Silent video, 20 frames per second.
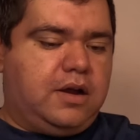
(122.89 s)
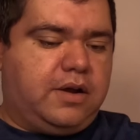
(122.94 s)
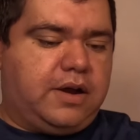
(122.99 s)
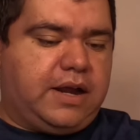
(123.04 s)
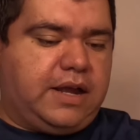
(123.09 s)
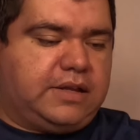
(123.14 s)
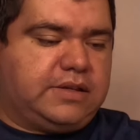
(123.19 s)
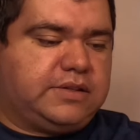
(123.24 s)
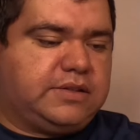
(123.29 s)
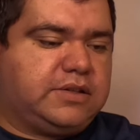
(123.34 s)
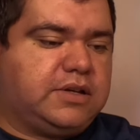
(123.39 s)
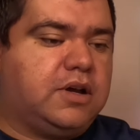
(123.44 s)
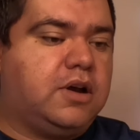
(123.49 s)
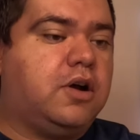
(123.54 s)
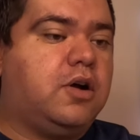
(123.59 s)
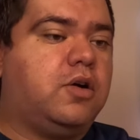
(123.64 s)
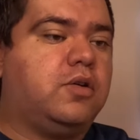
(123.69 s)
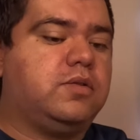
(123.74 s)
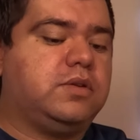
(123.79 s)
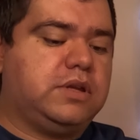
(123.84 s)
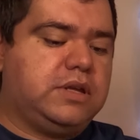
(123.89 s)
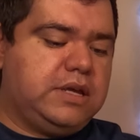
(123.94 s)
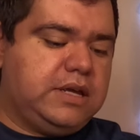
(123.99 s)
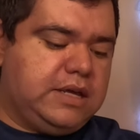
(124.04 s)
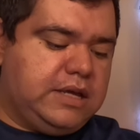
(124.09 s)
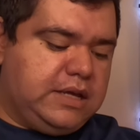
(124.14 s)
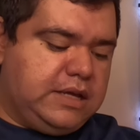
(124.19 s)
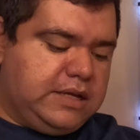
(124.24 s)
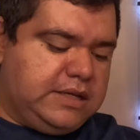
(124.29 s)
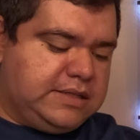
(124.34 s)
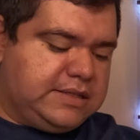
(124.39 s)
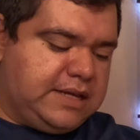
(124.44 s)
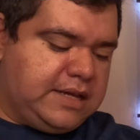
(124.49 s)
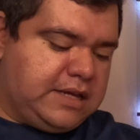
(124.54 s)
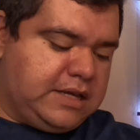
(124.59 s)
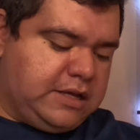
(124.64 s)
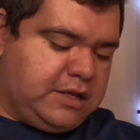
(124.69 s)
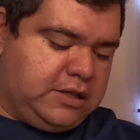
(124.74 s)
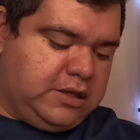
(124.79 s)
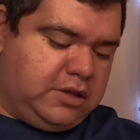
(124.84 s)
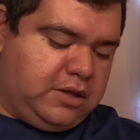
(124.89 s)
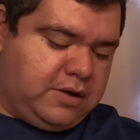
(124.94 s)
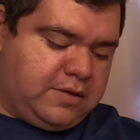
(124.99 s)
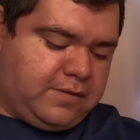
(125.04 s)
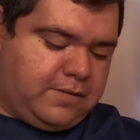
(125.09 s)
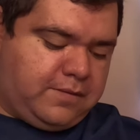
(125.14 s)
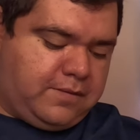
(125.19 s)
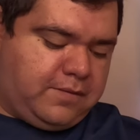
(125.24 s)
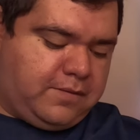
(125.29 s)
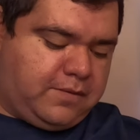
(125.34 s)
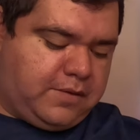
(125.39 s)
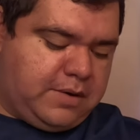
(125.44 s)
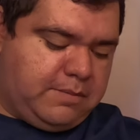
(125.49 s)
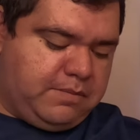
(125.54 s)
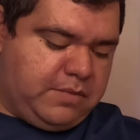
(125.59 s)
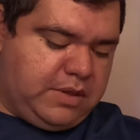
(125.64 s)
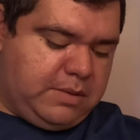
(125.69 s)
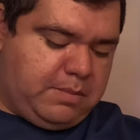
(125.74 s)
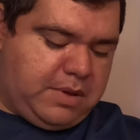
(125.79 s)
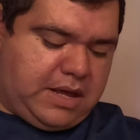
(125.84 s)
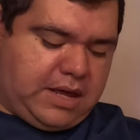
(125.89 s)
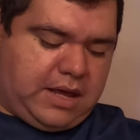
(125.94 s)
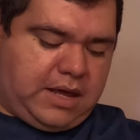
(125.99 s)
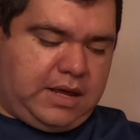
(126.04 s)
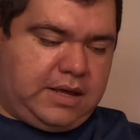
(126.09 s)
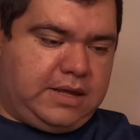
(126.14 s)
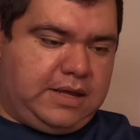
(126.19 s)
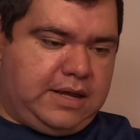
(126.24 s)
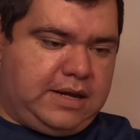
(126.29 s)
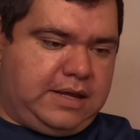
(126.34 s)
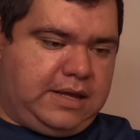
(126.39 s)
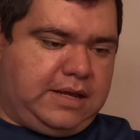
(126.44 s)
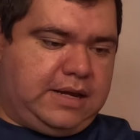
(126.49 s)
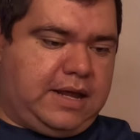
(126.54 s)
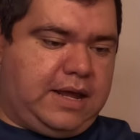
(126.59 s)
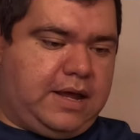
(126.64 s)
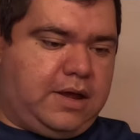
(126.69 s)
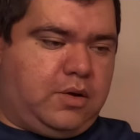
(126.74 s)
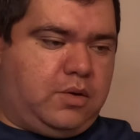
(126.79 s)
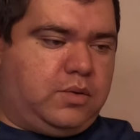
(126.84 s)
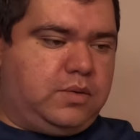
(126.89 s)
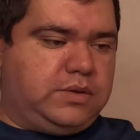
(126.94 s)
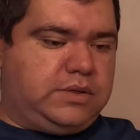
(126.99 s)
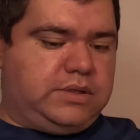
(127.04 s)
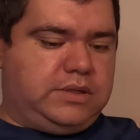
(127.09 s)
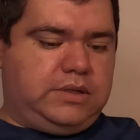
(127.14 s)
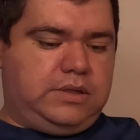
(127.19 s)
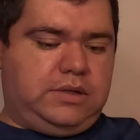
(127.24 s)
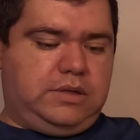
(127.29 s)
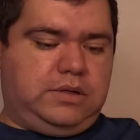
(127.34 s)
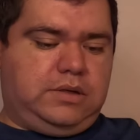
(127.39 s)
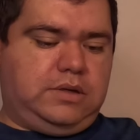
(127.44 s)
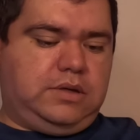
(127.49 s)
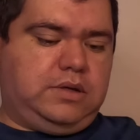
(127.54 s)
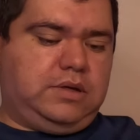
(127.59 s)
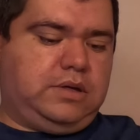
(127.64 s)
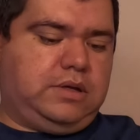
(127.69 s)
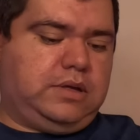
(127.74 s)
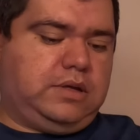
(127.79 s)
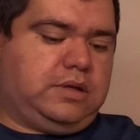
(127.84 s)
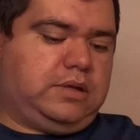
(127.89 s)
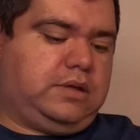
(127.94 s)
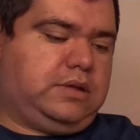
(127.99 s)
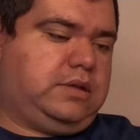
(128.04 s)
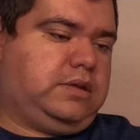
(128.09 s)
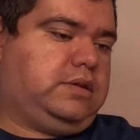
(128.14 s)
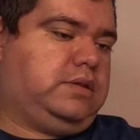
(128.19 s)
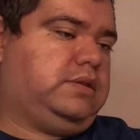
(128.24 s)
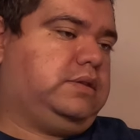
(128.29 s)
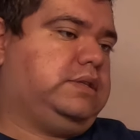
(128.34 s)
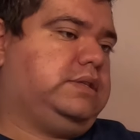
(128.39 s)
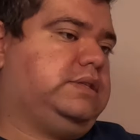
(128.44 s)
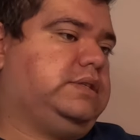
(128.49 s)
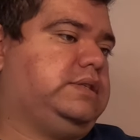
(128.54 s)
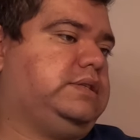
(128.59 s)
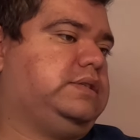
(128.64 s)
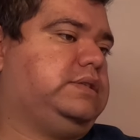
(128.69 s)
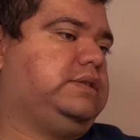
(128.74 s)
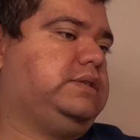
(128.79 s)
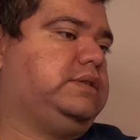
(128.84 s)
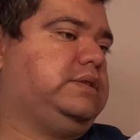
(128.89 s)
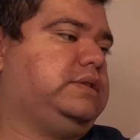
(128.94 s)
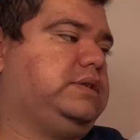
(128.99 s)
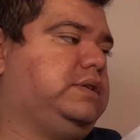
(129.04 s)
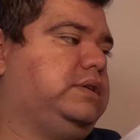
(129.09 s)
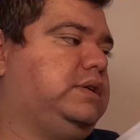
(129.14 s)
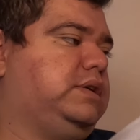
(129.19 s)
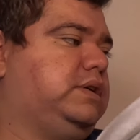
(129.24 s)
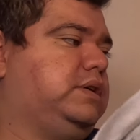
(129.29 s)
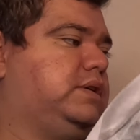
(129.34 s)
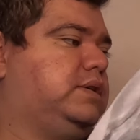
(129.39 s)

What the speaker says: right, so taking a look from the bag, getting it out. Let's see.